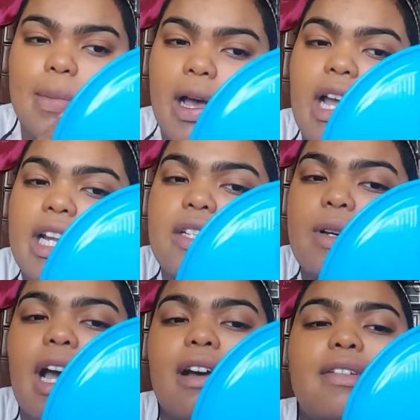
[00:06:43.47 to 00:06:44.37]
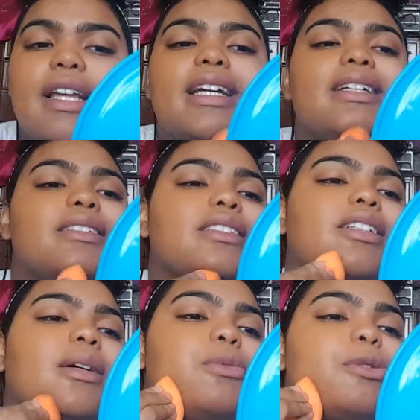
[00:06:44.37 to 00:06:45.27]
But I do have like
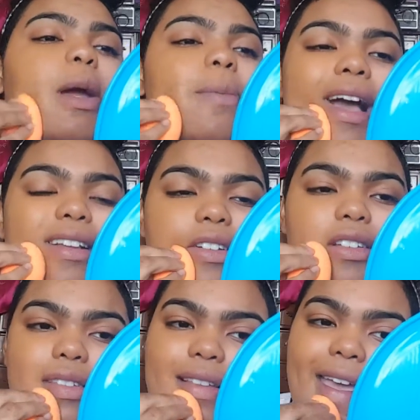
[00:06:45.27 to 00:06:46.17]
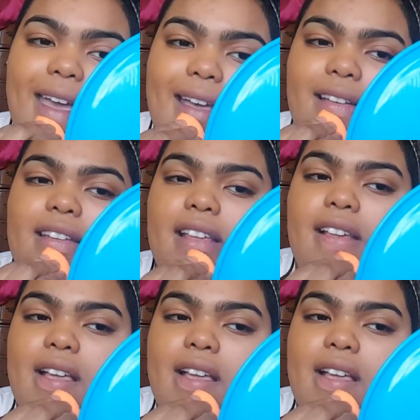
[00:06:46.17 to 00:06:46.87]
some dry patches and